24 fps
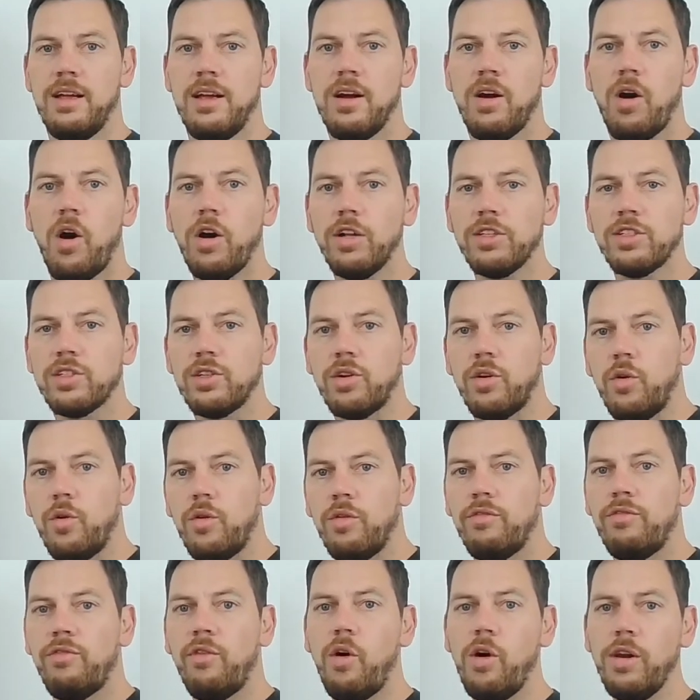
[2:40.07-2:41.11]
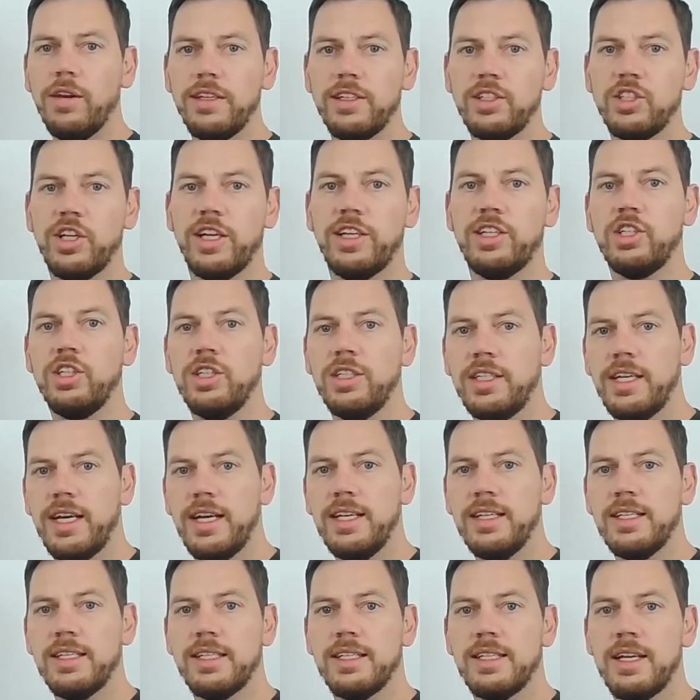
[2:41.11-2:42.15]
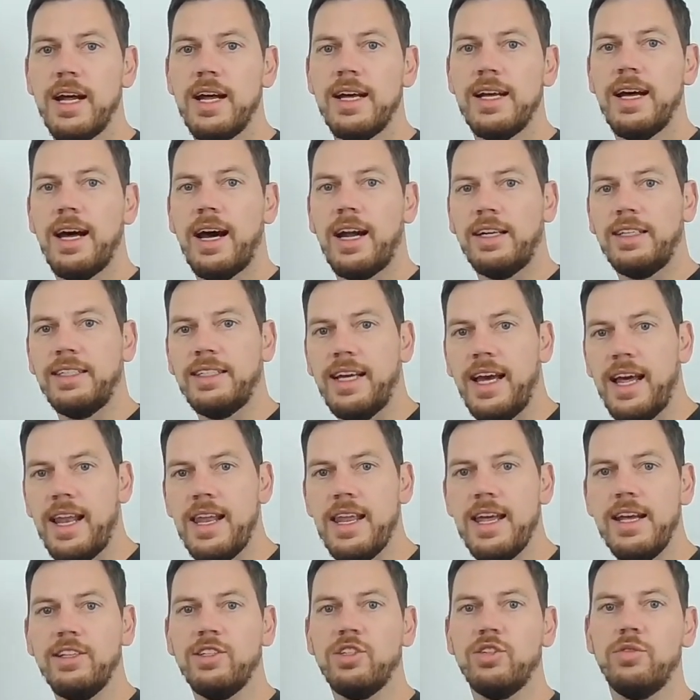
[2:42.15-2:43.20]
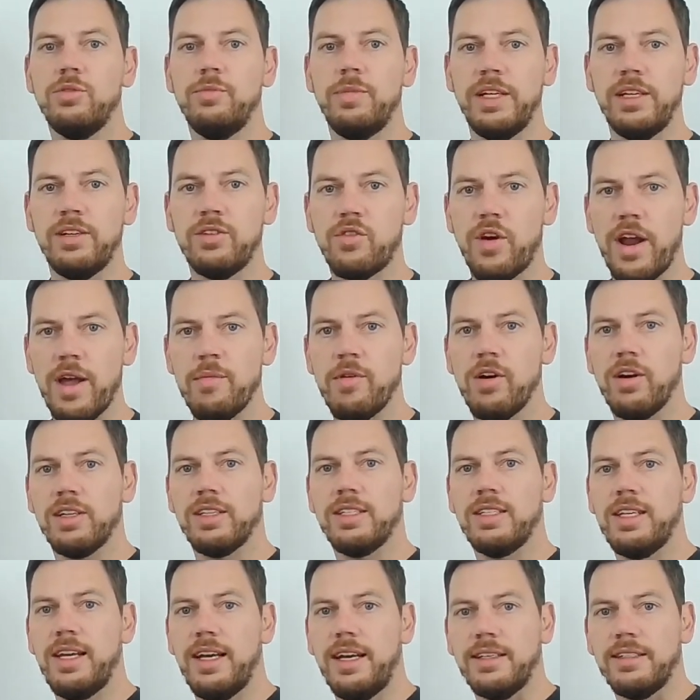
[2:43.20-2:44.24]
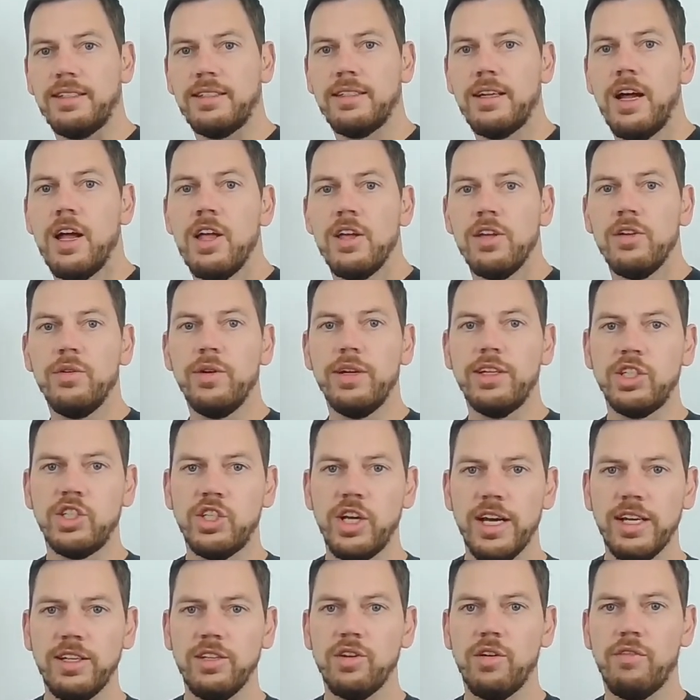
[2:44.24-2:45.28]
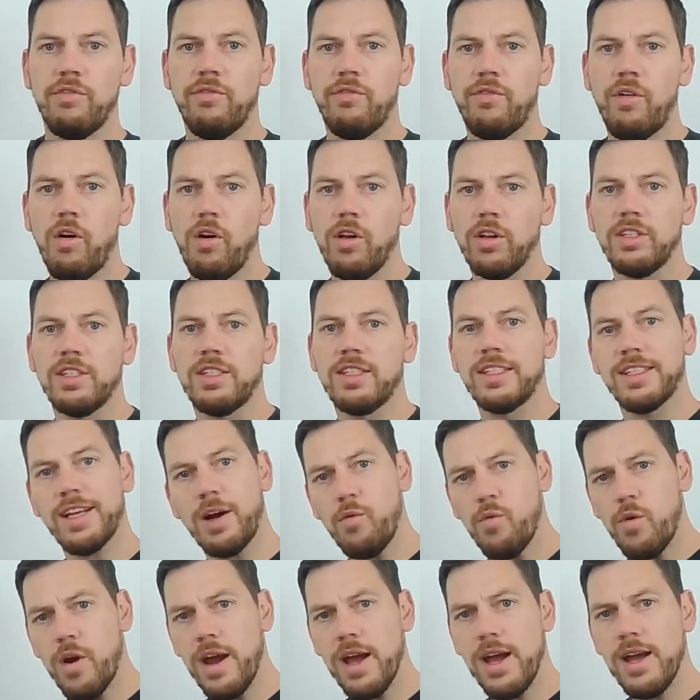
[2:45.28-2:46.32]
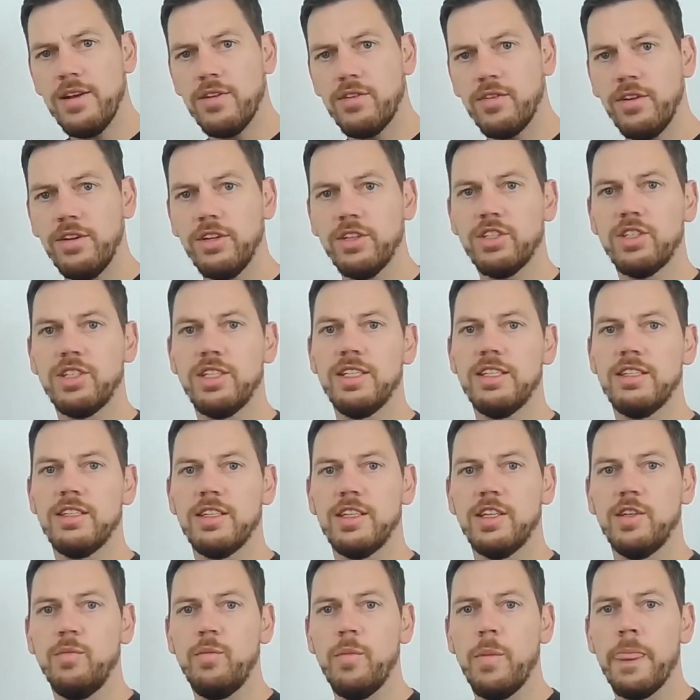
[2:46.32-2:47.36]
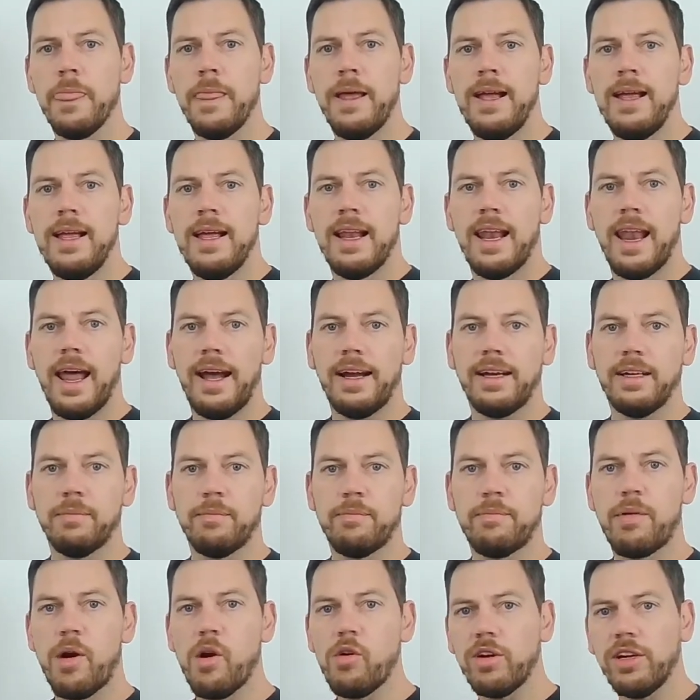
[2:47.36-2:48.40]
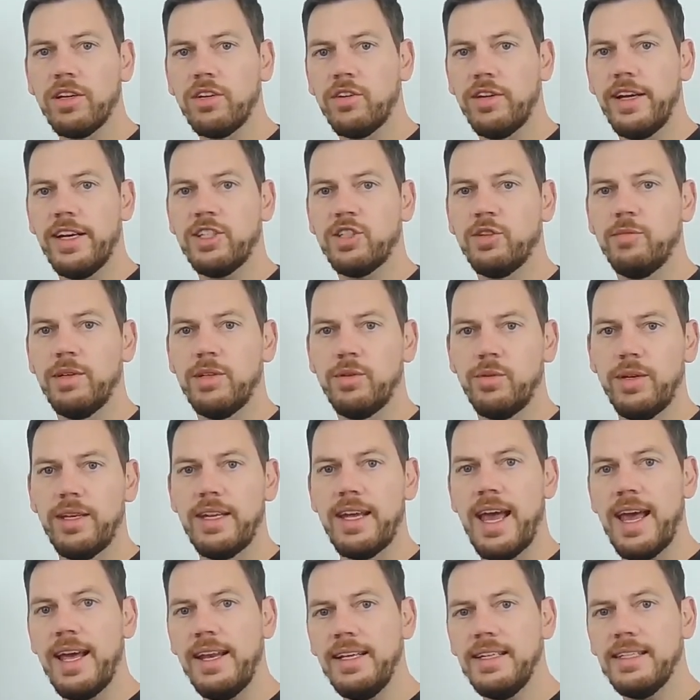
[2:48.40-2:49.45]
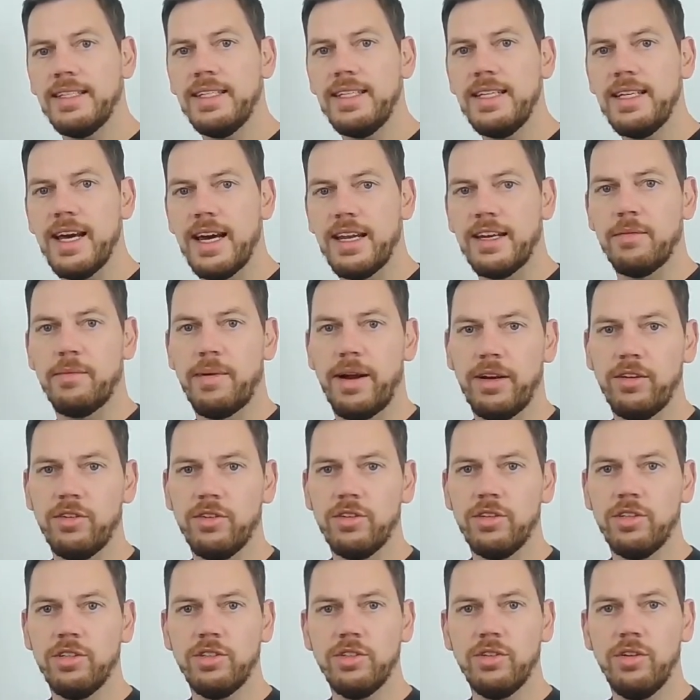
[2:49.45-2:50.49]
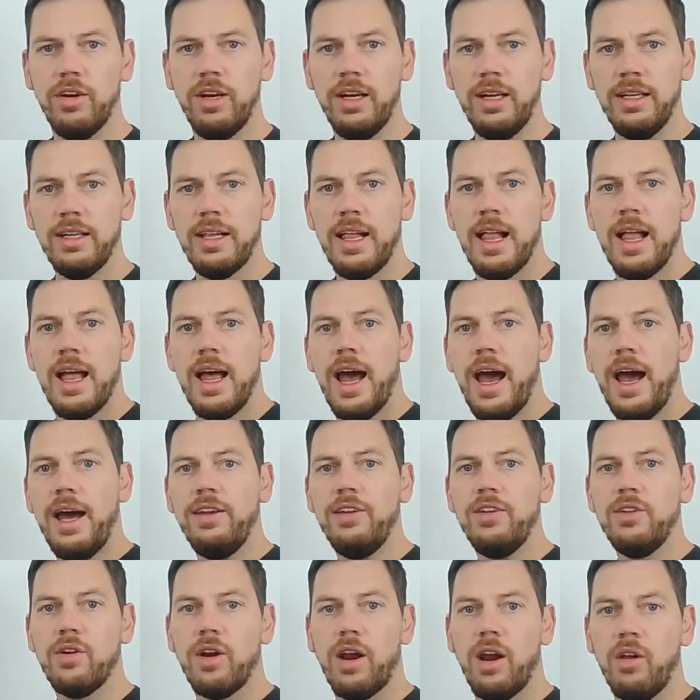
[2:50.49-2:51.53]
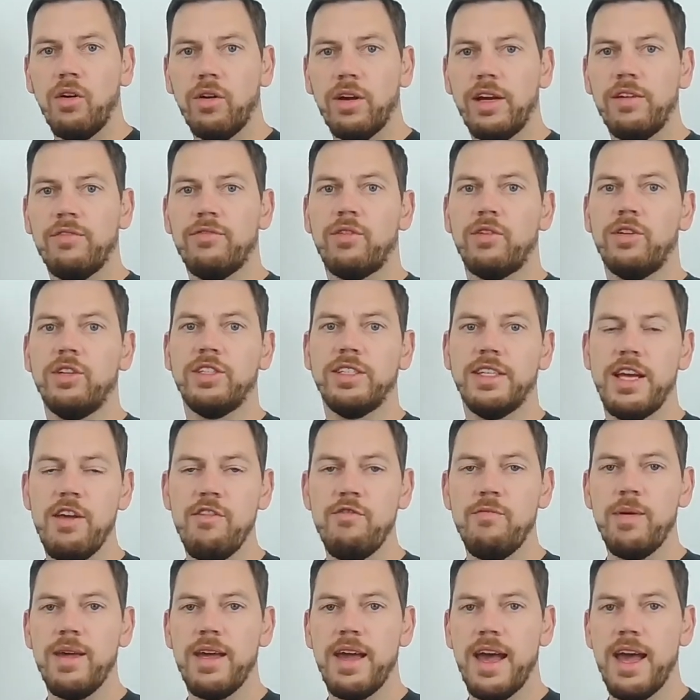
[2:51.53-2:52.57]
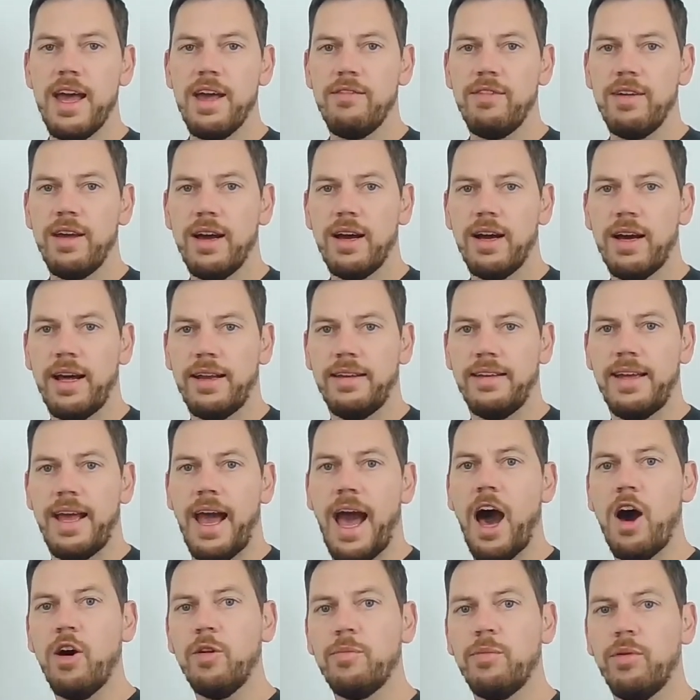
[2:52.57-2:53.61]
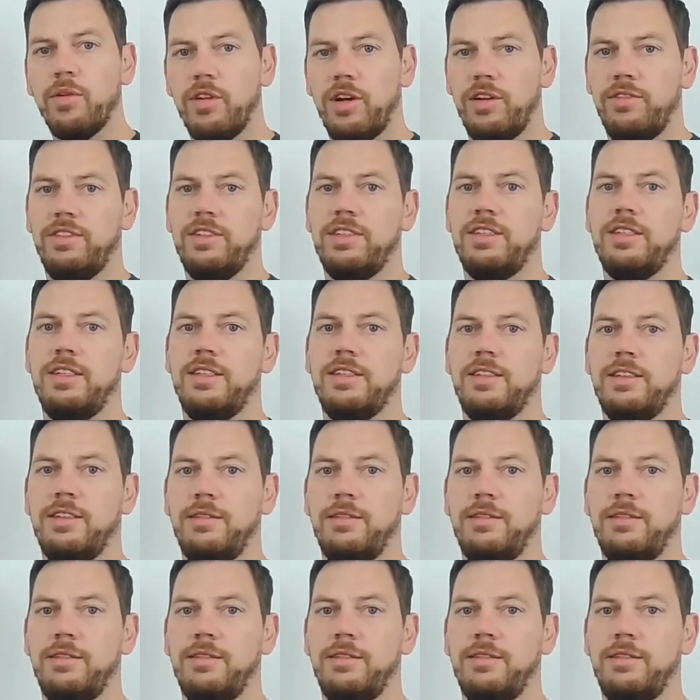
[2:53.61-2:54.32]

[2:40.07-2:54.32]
Also, fault injection tests are tending to be gray box tests. You inject your fault somewhere into your system, like a broken connection between the ADC and the microcontroller, and you are looking for a safe behavior at the output of the system.